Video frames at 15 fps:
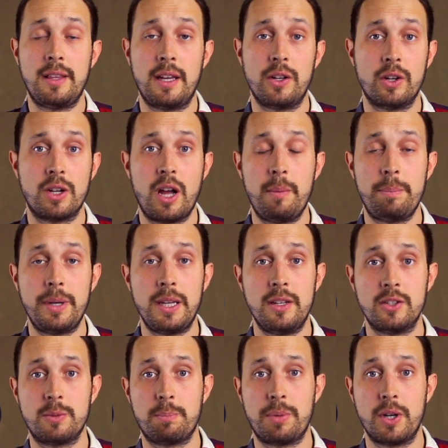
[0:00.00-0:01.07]
that your company
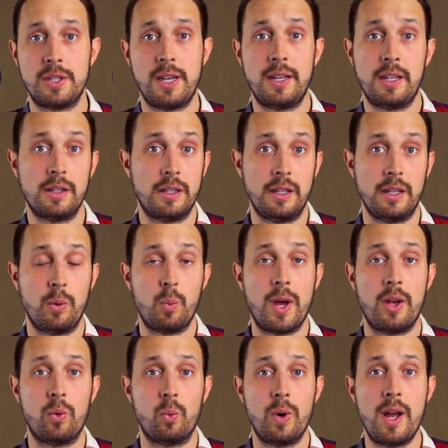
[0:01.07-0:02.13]
is particularly
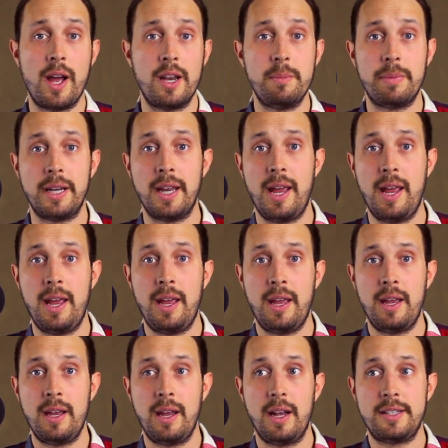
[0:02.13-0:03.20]
well run, but
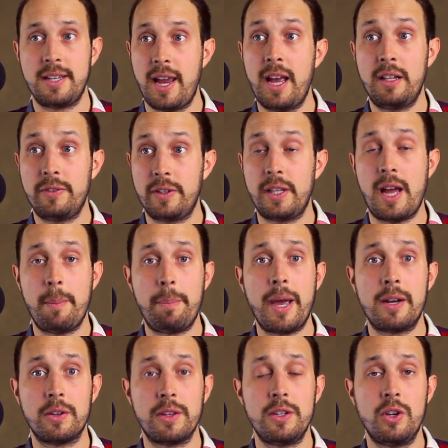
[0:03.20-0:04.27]
it's a hell of a lot
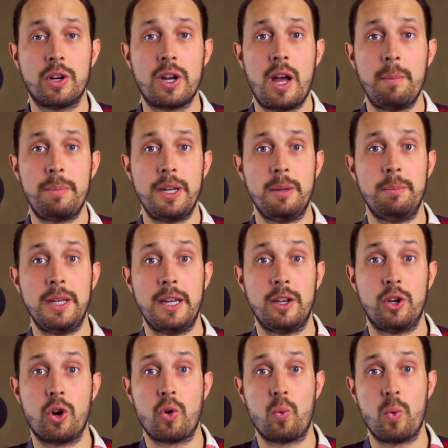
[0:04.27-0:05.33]
better than your company being
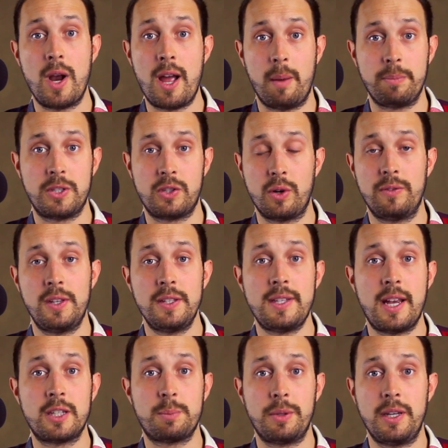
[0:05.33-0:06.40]
corrupt. So if this
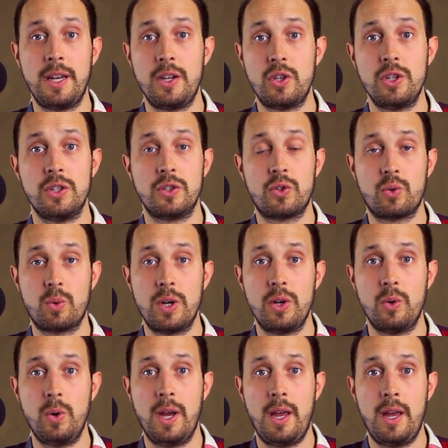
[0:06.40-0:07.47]
explanation is
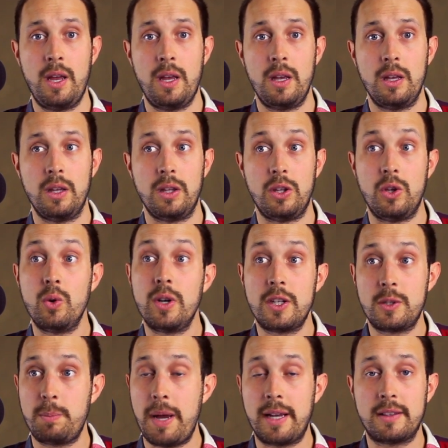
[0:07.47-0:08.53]
true, you'd
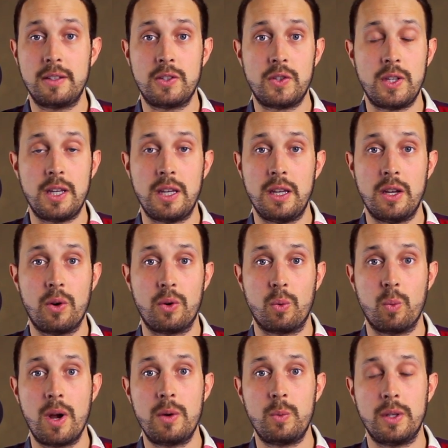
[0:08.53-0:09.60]
expect the C E O to
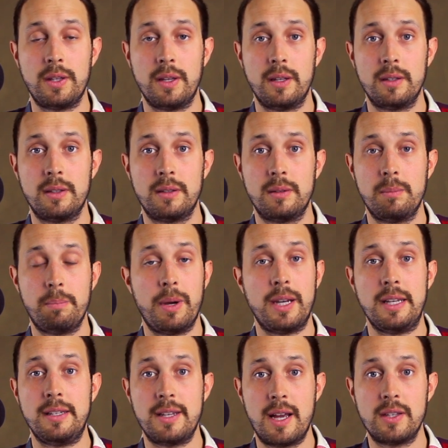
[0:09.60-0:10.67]
run with it, but
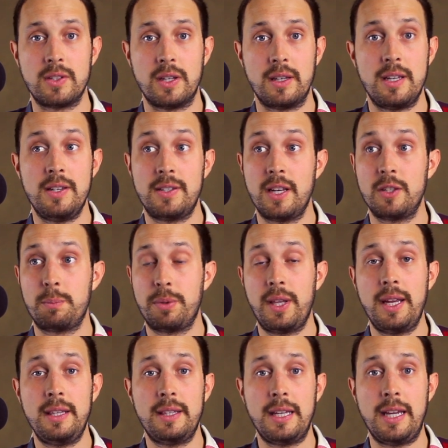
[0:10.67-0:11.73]
he doesn't. He says
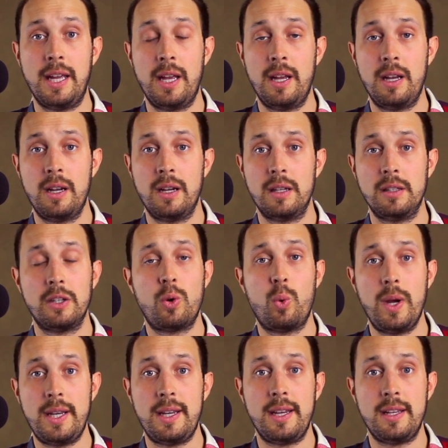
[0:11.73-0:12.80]
plainly,
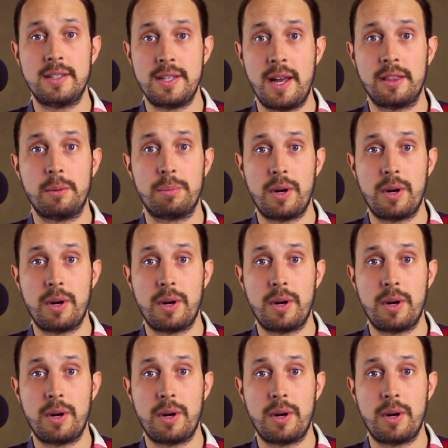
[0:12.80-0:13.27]
liquidity is not the